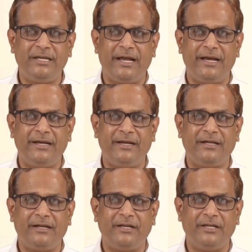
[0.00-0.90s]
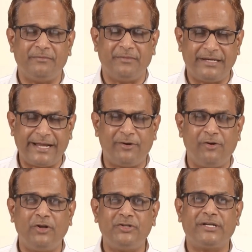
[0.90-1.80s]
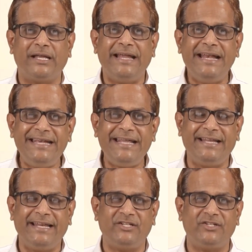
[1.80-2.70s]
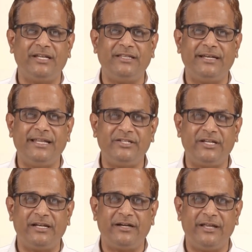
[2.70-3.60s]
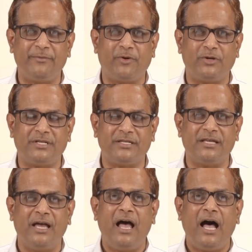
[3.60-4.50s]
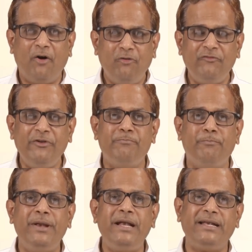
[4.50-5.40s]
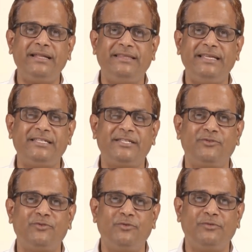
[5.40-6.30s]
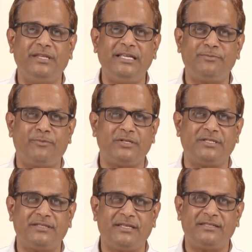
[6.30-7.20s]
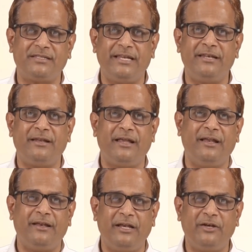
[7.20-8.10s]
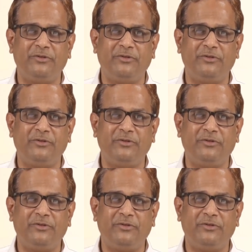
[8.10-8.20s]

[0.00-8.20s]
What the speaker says: and technological integration in the teaching learning process, how do we build these processes into